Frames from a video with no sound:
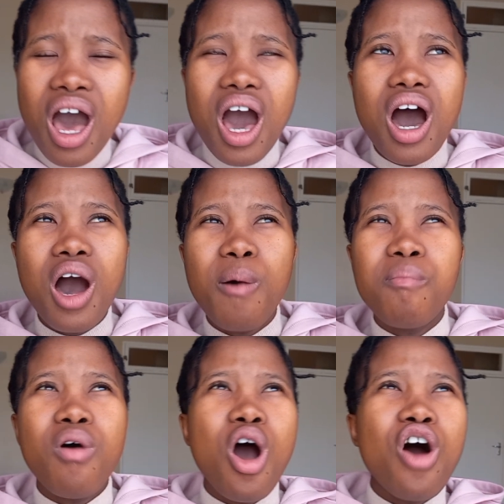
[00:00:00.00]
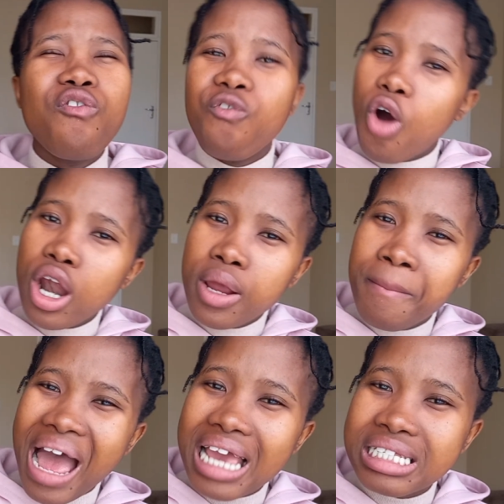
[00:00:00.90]

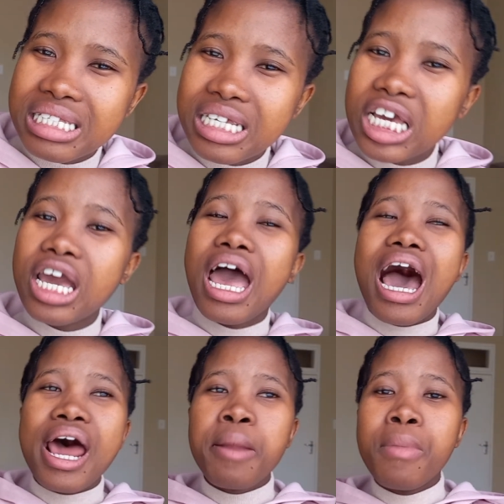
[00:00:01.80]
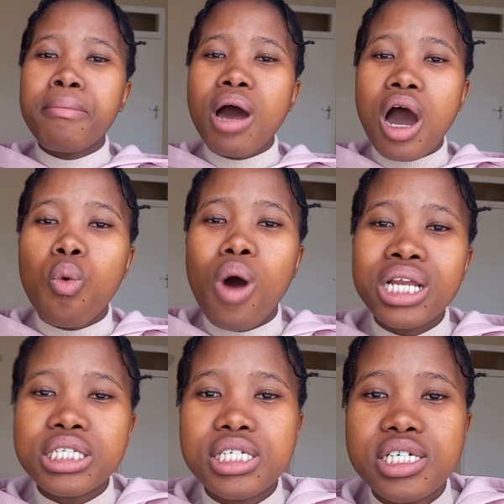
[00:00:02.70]
volumizing. I remember I
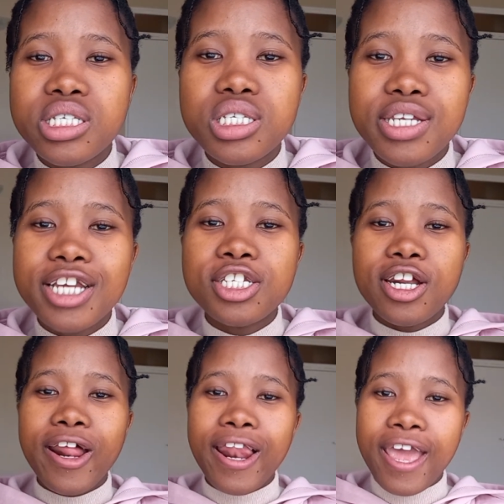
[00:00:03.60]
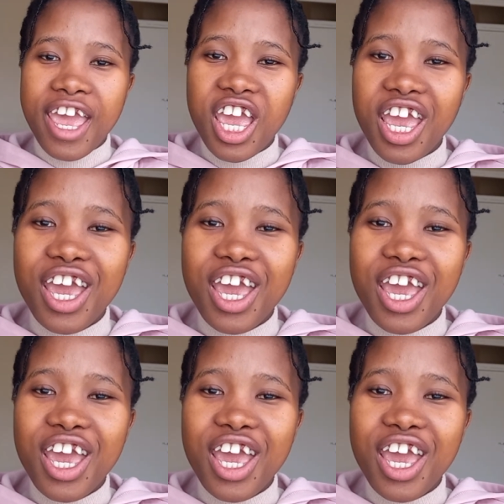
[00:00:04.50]
watched this natural hair